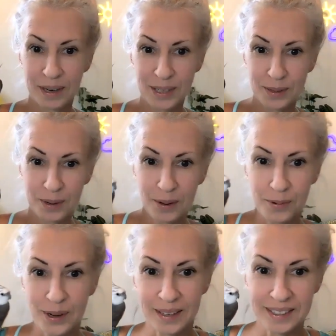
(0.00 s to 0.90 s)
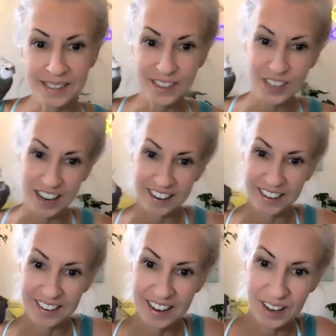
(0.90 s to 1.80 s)
sweet ones.
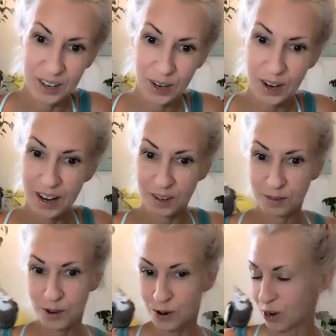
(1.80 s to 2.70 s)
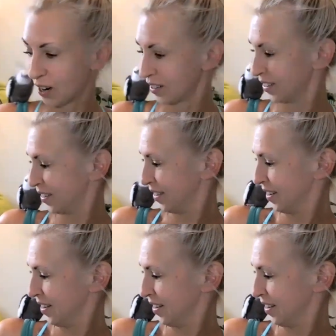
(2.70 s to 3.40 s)
Shannon here, and of course,